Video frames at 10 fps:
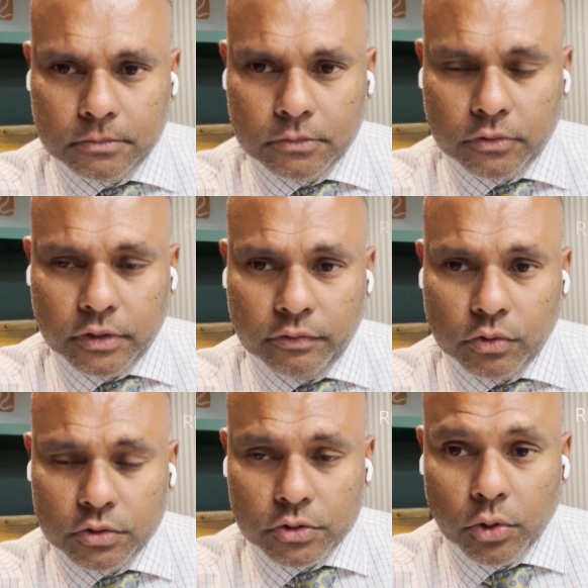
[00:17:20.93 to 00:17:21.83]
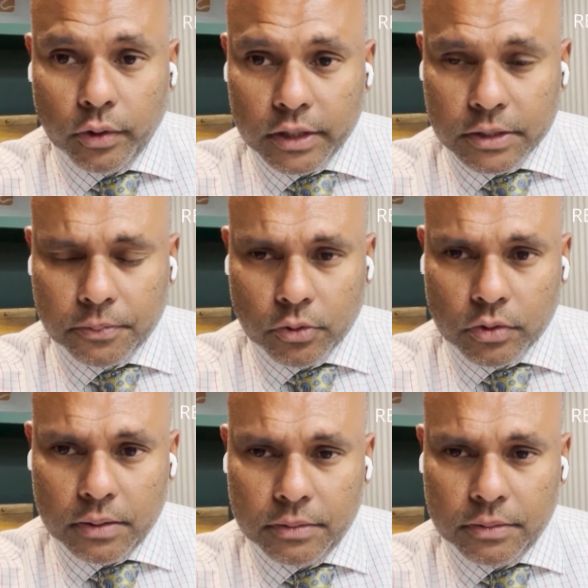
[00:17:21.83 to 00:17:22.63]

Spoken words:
rewards loyalty program.